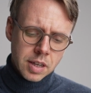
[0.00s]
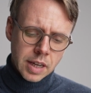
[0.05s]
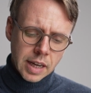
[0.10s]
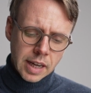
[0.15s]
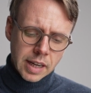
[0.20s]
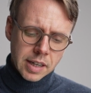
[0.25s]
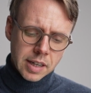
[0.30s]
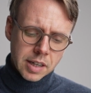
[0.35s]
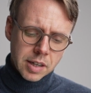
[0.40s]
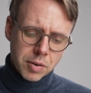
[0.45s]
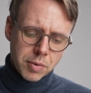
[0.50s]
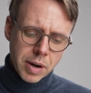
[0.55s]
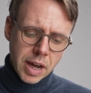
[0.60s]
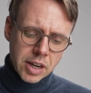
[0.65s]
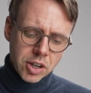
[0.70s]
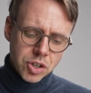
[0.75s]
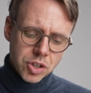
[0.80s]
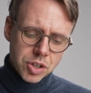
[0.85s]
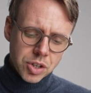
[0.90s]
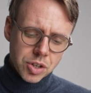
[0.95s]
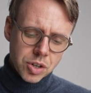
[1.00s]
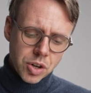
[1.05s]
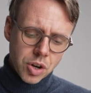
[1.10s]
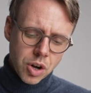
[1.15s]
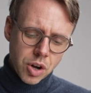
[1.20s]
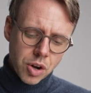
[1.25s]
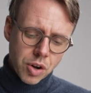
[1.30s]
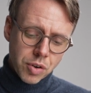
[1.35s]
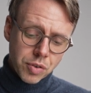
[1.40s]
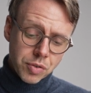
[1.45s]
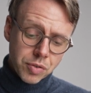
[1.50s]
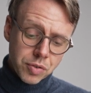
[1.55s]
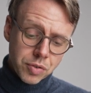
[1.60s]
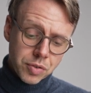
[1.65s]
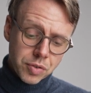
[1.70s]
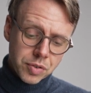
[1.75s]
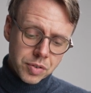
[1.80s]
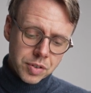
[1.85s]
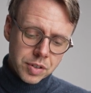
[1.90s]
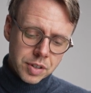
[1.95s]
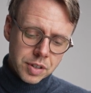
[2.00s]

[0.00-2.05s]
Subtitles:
in the direction of